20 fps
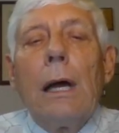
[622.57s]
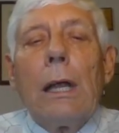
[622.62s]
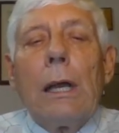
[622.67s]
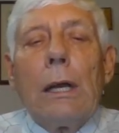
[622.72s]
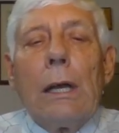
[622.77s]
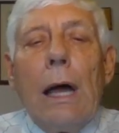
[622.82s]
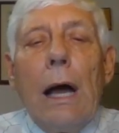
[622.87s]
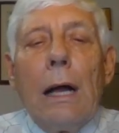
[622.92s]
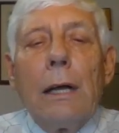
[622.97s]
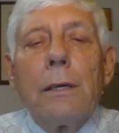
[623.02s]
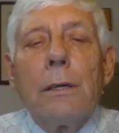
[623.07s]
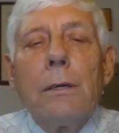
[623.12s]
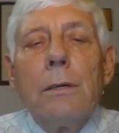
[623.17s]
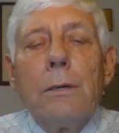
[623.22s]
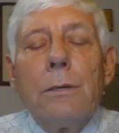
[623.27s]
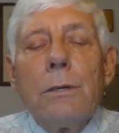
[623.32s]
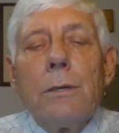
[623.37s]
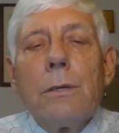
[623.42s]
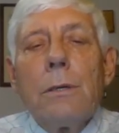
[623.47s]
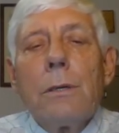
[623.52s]
La
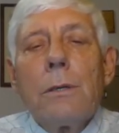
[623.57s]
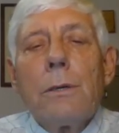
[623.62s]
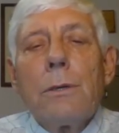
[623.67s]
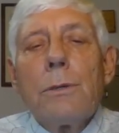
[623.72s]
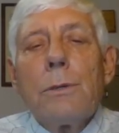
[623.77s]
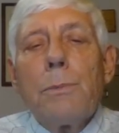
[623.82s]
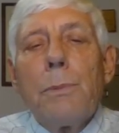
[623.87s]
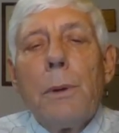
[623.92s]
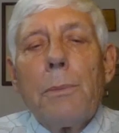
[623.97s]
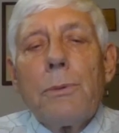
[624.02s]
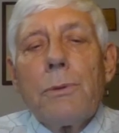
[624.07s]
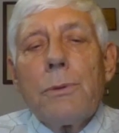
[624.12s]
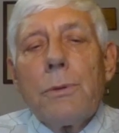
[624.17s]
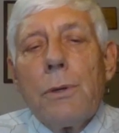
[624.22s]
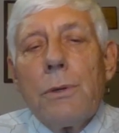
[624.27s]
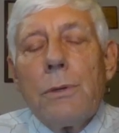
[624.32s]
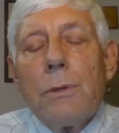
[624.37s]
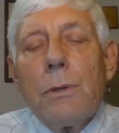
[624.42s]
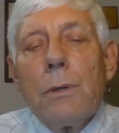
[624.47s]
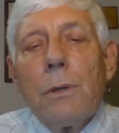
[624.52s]
ish, this is a
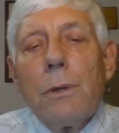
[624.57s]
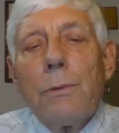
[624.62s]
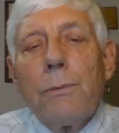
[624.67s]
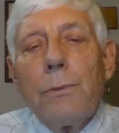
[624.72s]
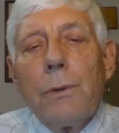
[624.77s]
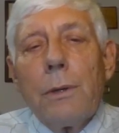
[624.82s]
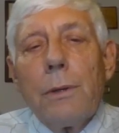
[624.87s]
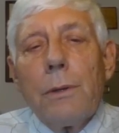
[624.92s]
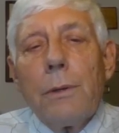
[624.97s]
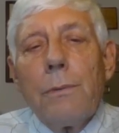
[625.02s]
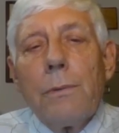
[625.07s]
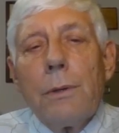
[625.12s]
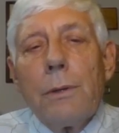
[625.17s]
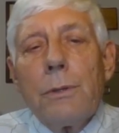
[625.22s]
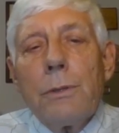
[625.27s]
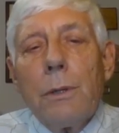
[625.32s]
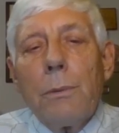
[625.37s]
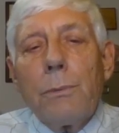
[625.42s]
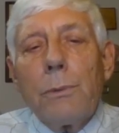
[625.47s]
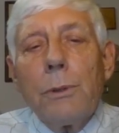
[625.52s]
preposition in front of the very
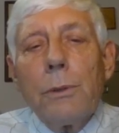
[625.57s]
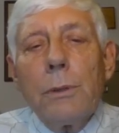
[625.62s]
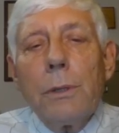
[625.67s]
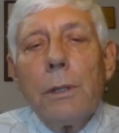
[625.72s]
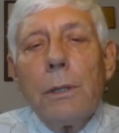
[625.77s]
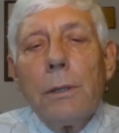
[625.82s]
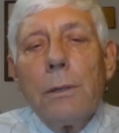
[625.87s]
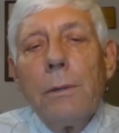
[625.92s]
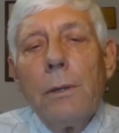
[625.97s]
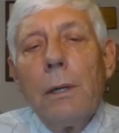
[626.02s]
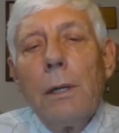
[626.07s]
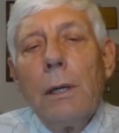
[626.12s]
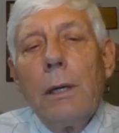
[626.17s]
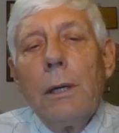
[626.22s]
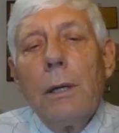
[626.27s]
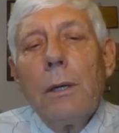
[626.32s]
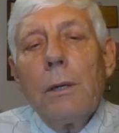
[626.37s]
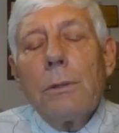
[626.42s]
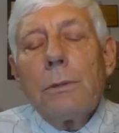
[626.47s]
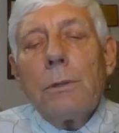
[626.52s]
same root here.
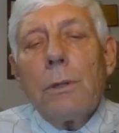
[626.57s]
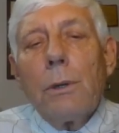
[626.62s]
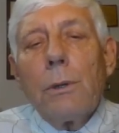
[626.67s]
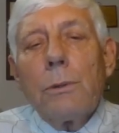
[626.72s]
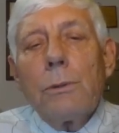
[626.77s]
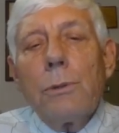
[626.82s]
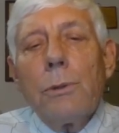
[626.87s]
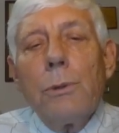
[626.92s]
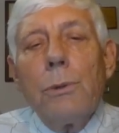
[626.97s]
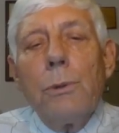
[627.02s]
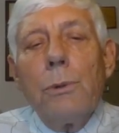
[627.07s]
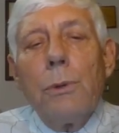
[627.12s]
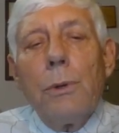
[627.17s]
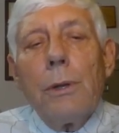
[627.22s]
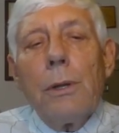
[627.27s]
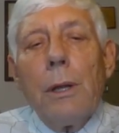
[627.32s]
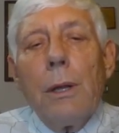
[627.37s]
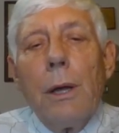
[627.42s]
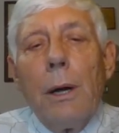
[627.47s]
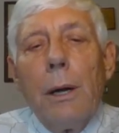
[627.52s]
So to
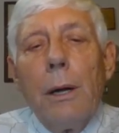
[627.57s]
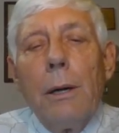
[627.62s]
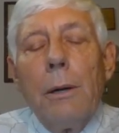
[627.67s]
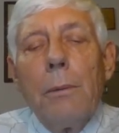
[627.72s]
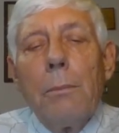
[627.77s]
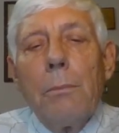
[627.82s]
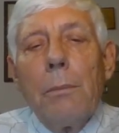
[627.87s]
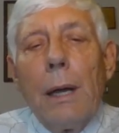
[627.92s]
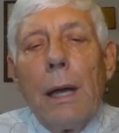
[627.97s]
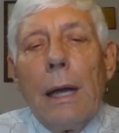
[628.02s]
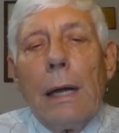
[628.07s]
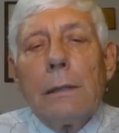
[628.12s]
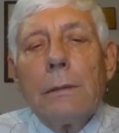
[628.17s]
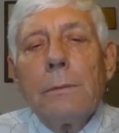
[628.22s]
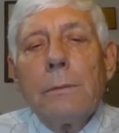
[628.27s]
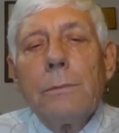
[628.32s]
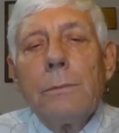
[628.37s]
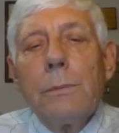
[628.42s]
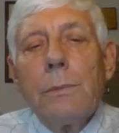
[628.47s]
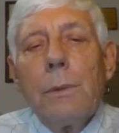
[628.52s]
the man,
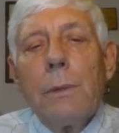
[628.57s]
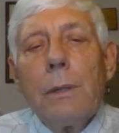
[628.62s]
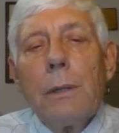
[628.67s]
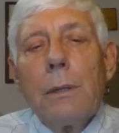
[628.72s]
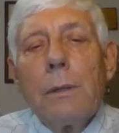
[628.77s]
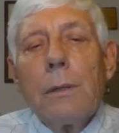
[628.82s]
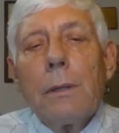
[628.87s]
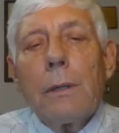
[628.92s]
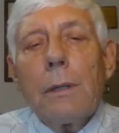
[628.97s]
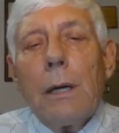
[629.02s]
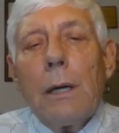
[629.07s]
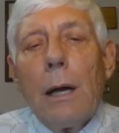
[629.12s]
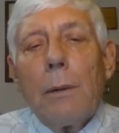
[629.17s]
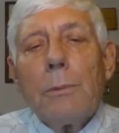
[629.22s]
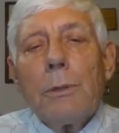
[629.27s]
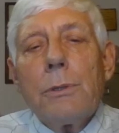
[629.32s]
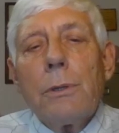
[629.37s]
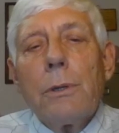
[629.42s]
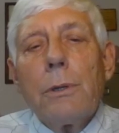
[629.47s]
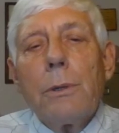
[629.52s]
and the
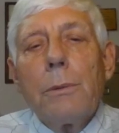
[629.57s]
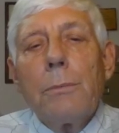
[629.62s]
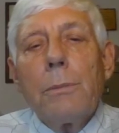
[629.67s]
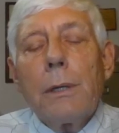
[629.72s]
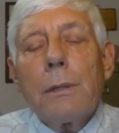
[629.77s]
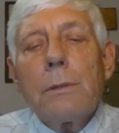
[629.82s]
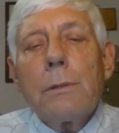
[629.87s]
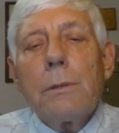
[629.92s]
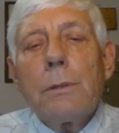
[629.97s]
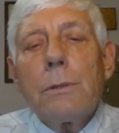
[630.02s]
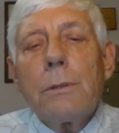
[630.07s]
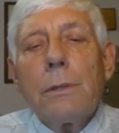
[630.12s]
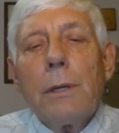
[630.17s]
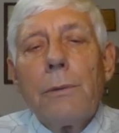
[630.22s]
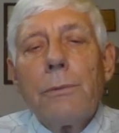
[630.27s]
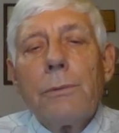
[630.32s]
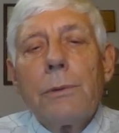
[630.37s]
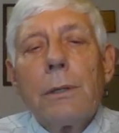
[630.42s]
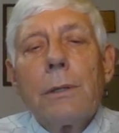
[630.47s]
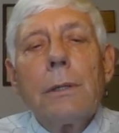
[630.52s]
comments here makes this
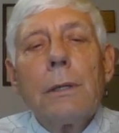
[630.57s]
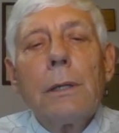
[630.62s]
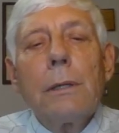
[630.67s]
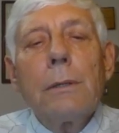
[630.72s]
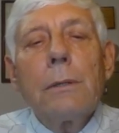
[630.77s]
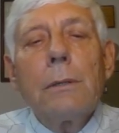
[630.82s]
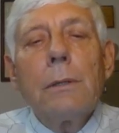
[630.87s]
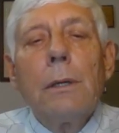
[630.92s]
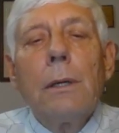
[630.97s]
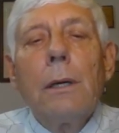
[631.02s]
definite then.